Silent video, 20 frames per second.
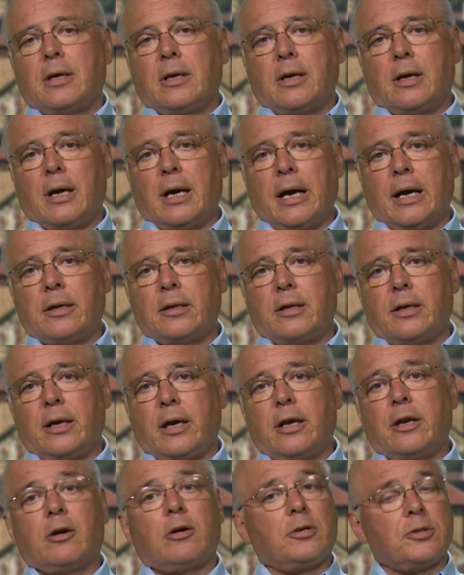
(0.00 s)
and
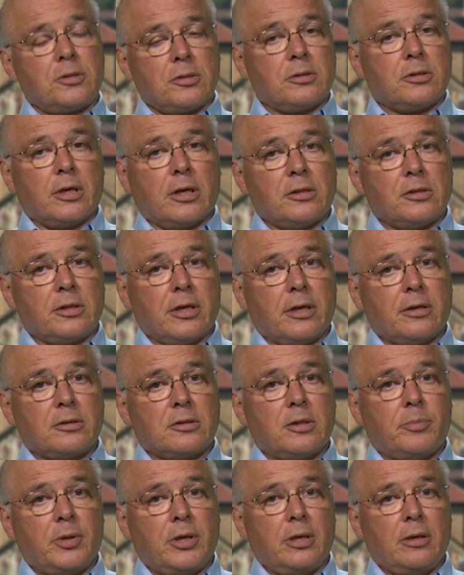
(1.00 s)
it also turns out
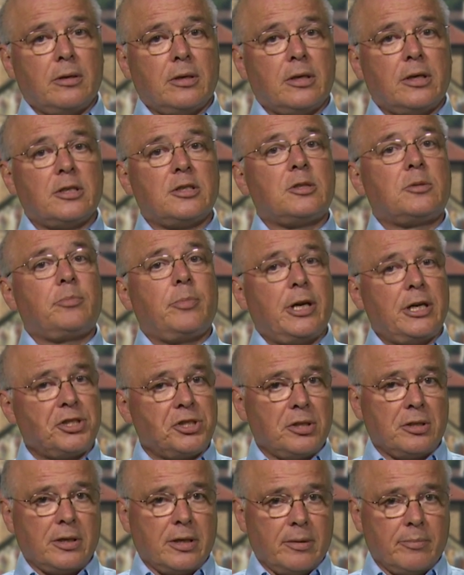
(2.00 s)
to be
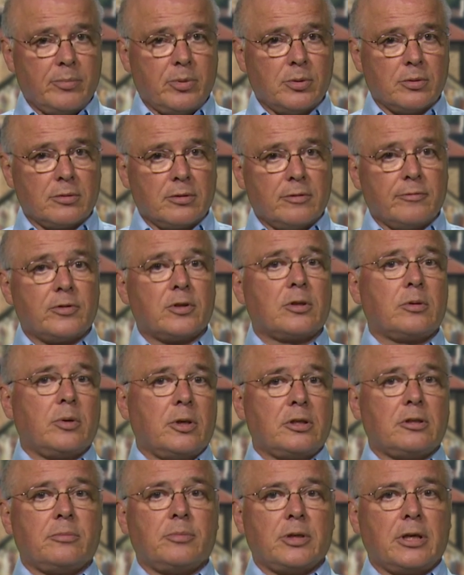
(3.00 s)
especially important for
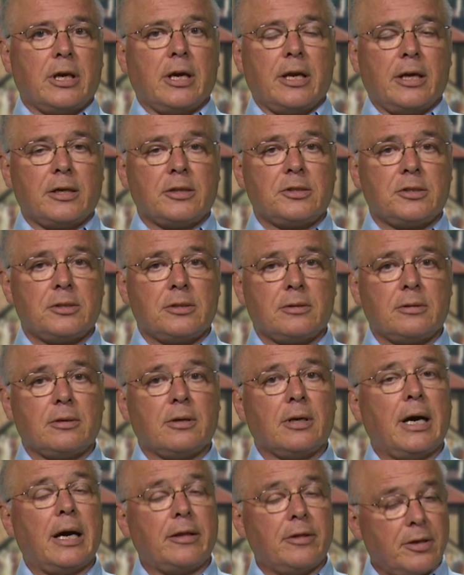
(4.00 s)
quantum mechanics.
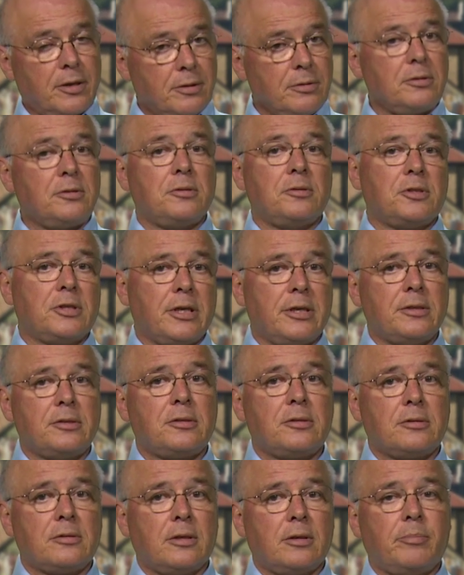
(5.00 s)
And the good news
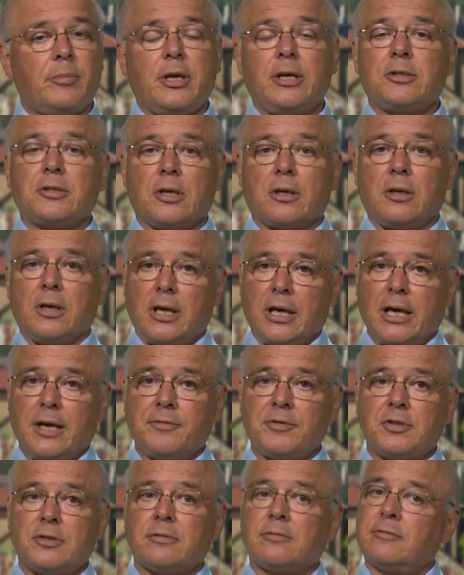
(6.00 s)
is, it makes our
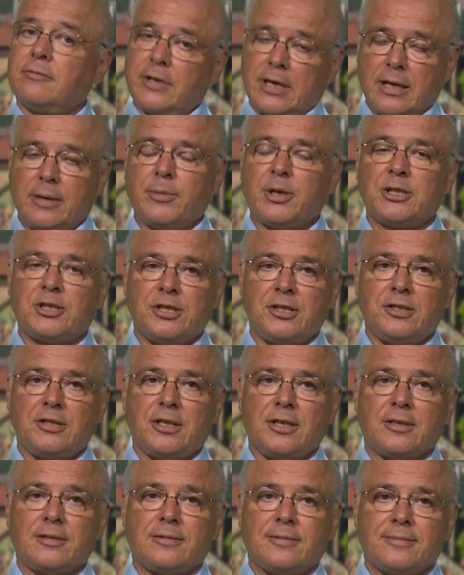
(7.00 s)
lives very much easier.